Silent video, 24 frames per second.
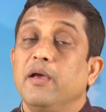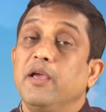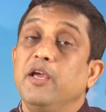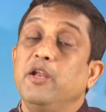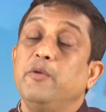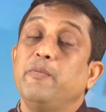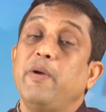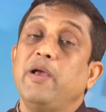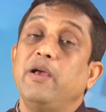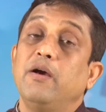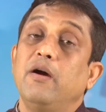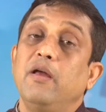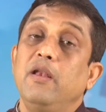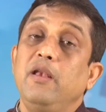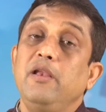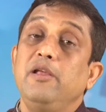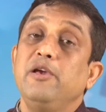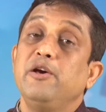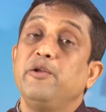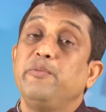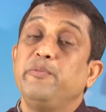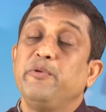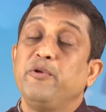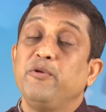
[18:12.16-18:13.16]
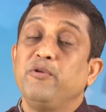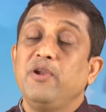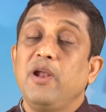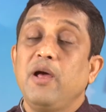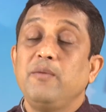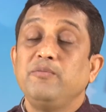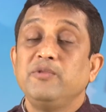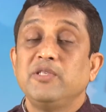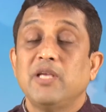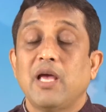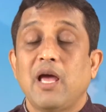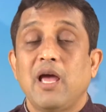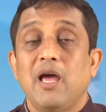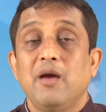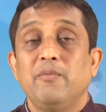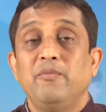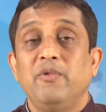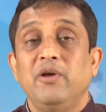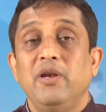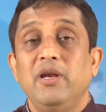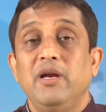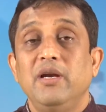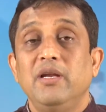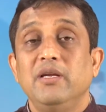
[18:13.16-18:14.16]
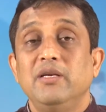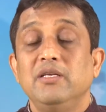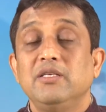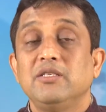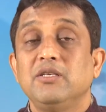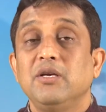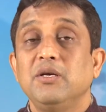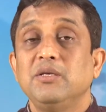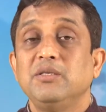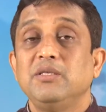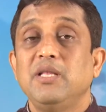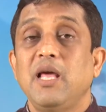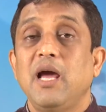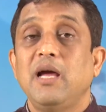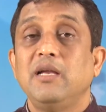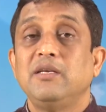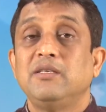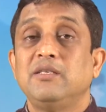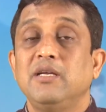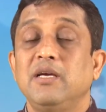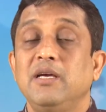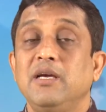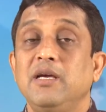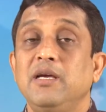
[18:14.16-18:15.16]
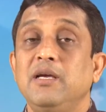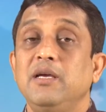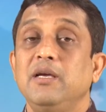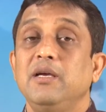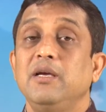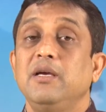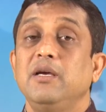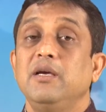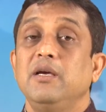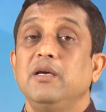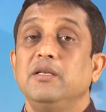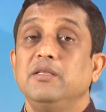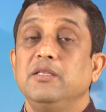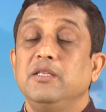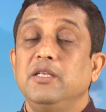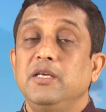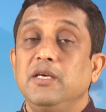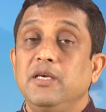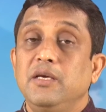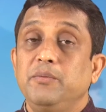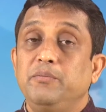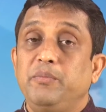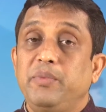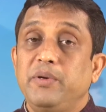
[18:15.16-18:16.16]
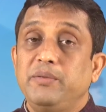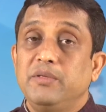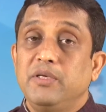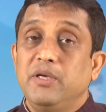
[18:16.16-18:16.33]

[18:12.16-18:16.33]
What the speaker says: In my earlier programs, I have already discussed that the